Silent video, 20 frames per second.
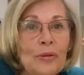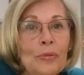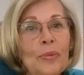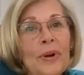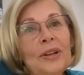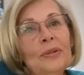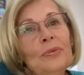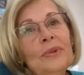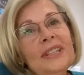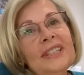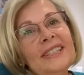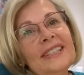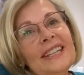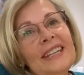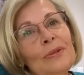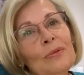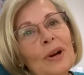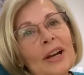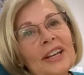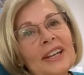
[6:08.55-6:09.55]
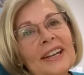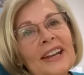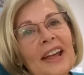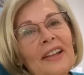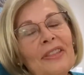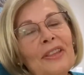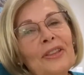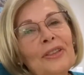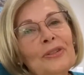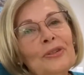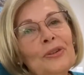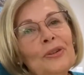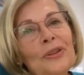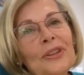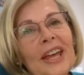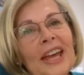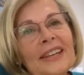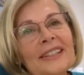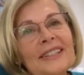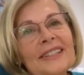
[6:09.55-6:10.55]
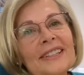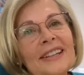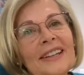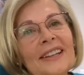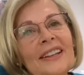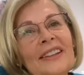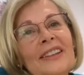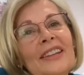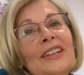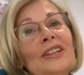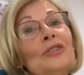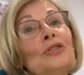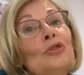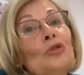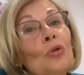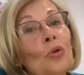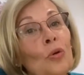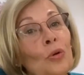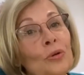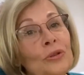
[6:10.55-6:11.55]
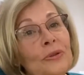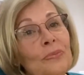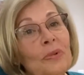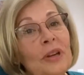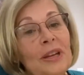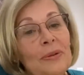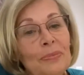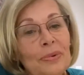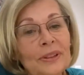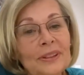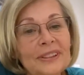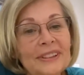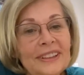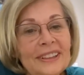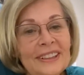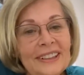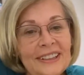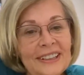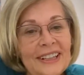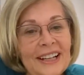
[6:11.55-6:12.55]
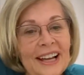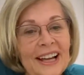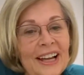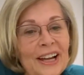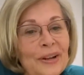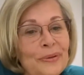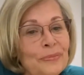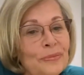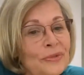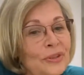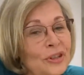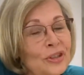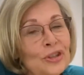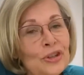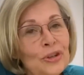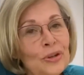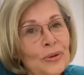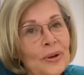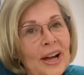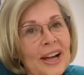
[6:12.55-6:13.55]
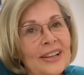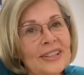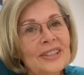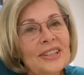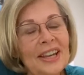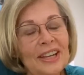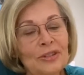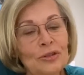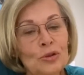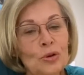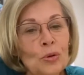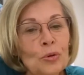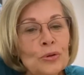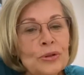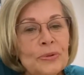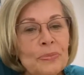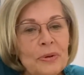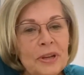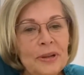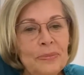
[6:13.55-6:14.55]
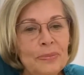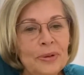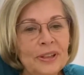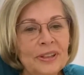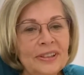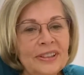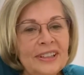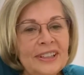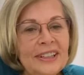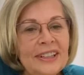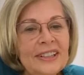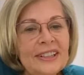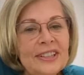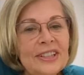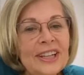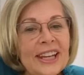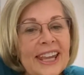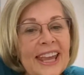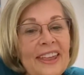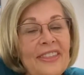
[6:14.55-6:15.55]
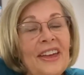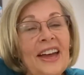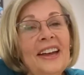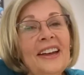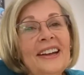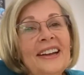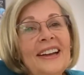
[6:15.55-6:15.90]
When we see one another through that, then it draws people to us and draws people together.